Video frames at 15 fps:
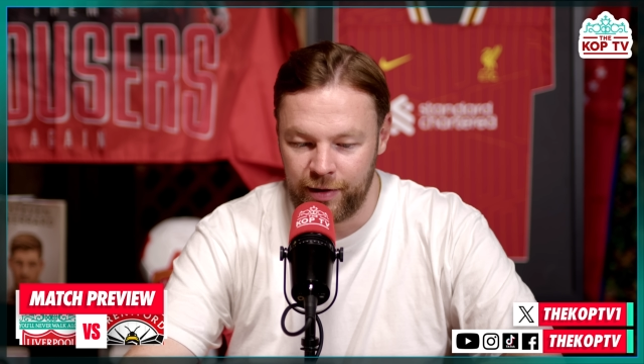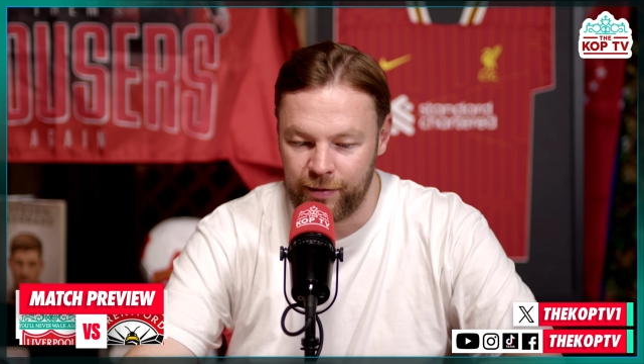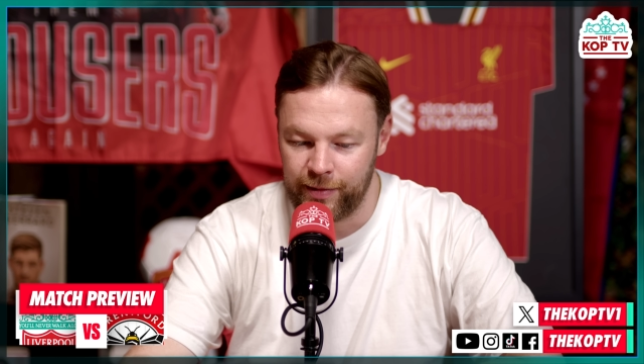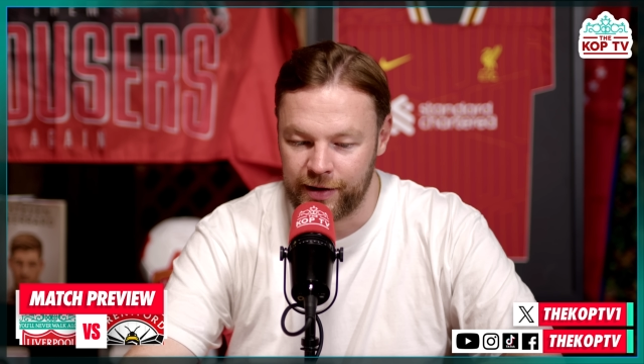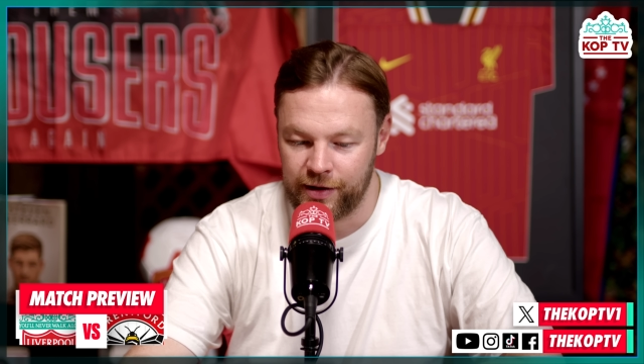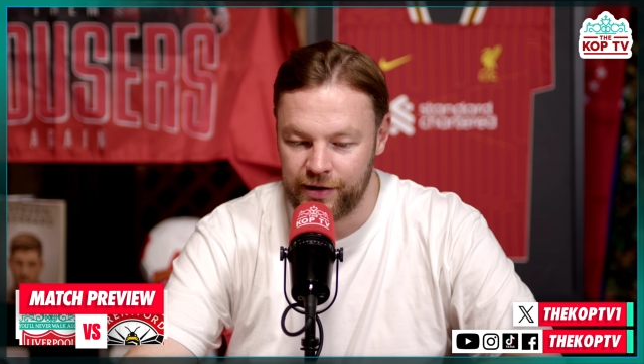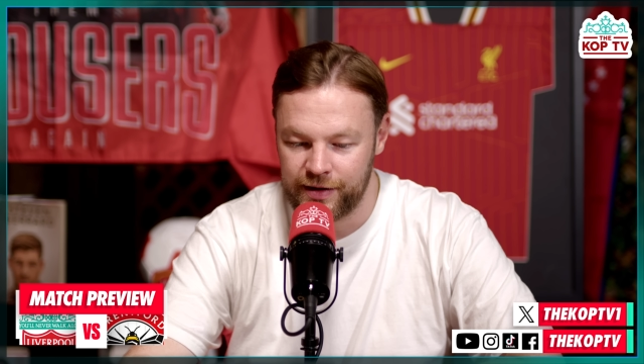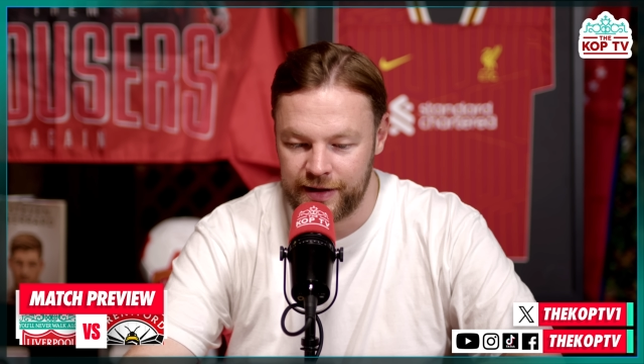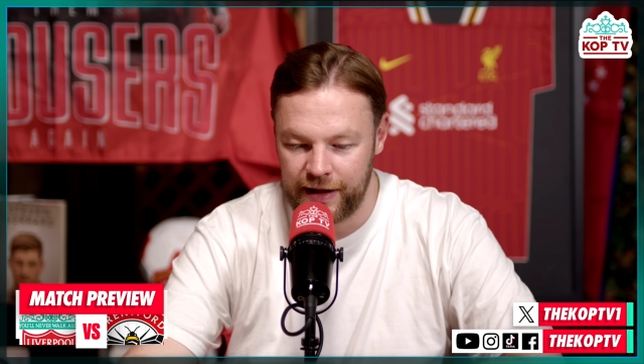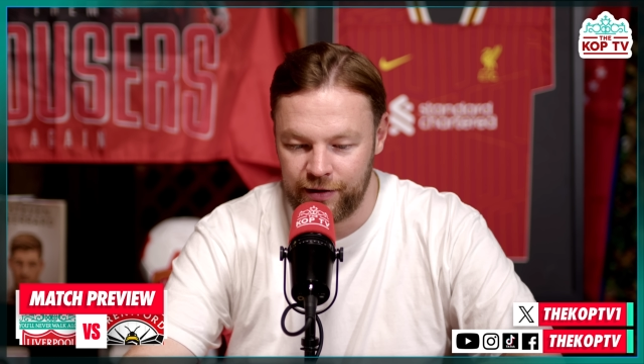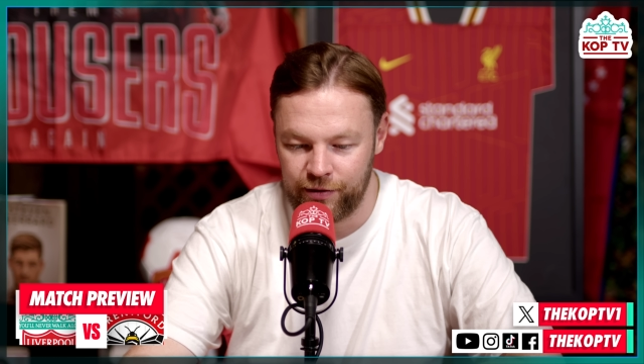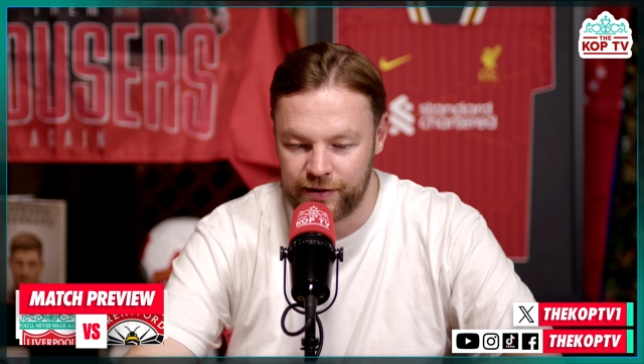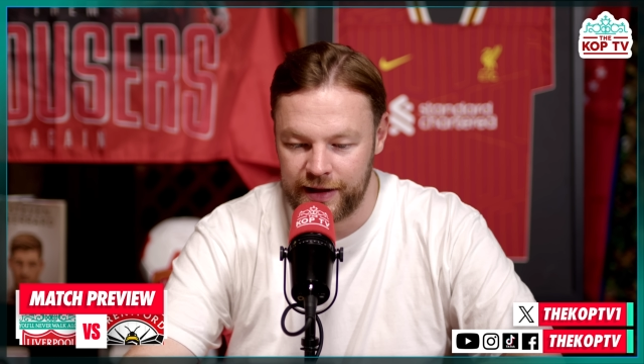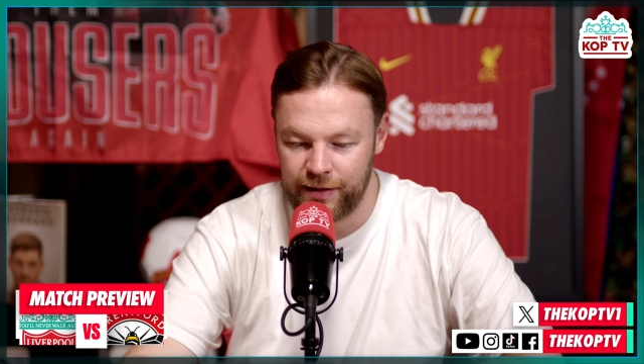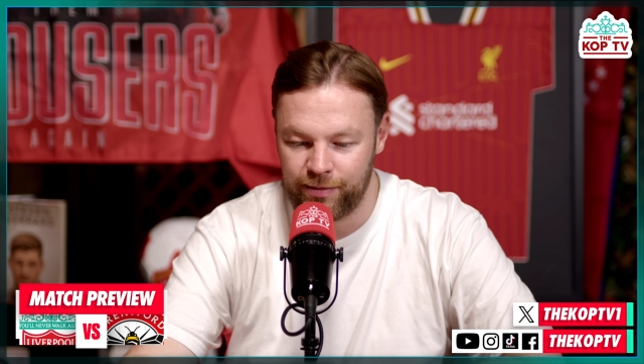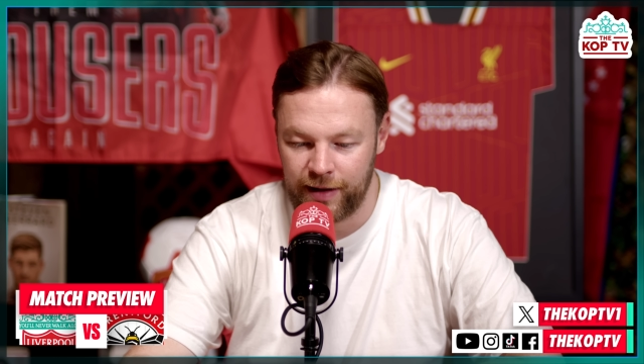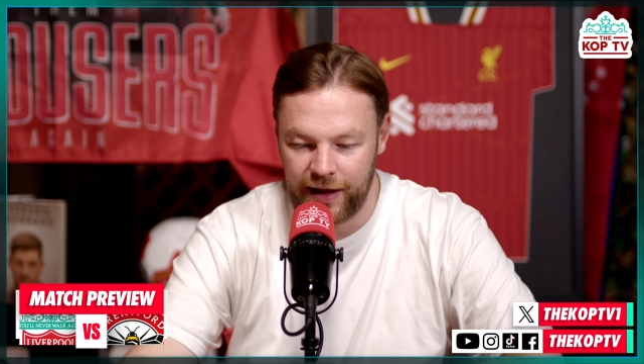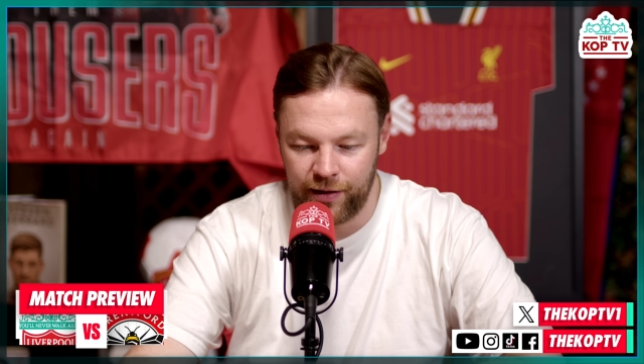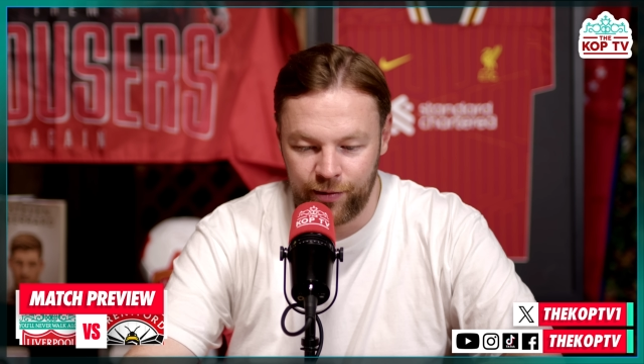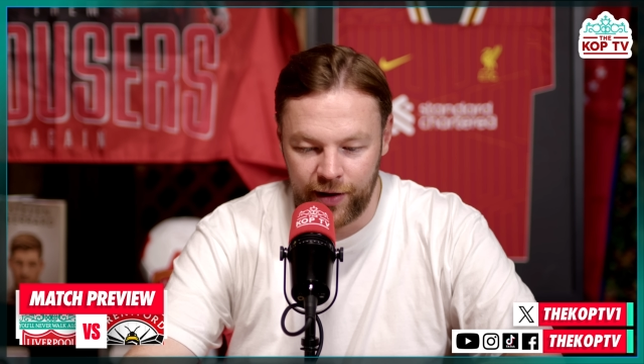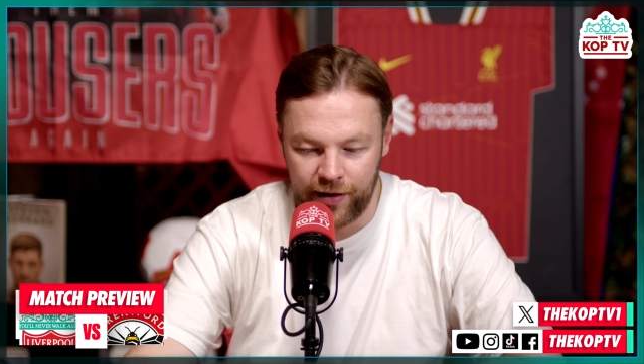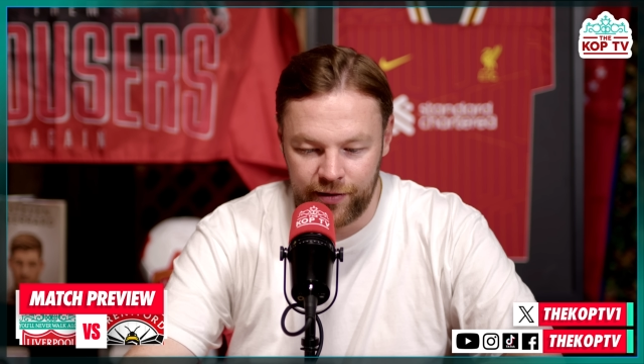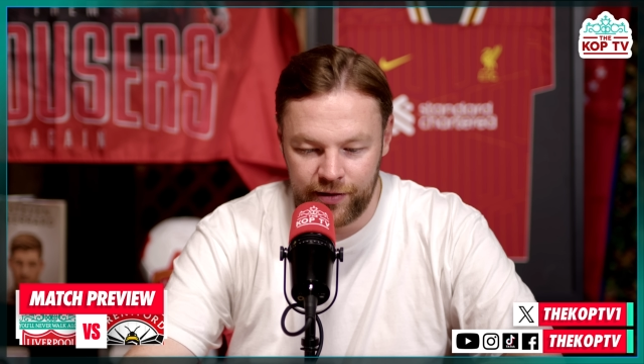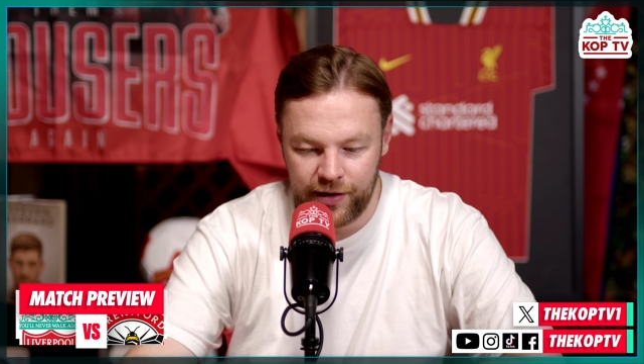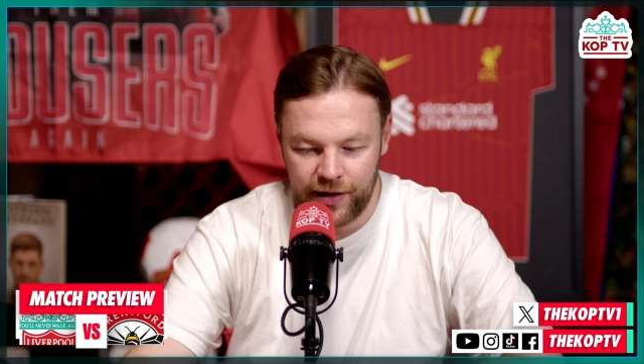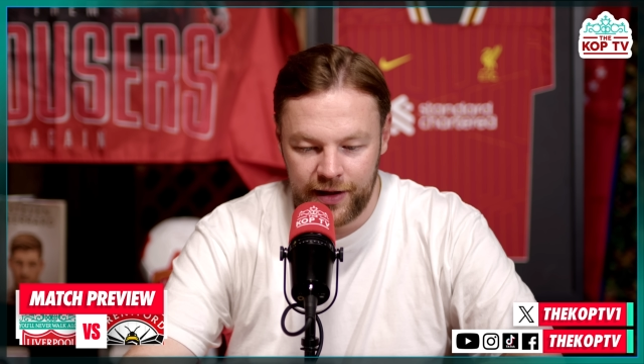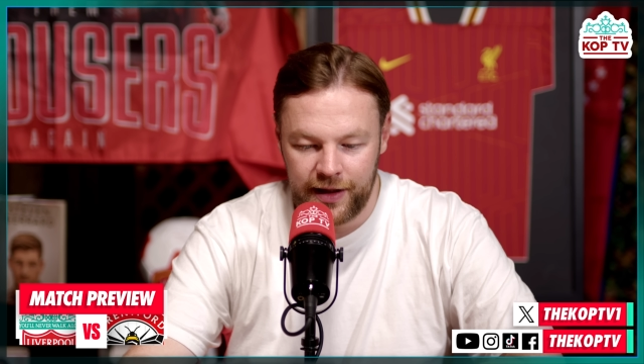but because they all did play well,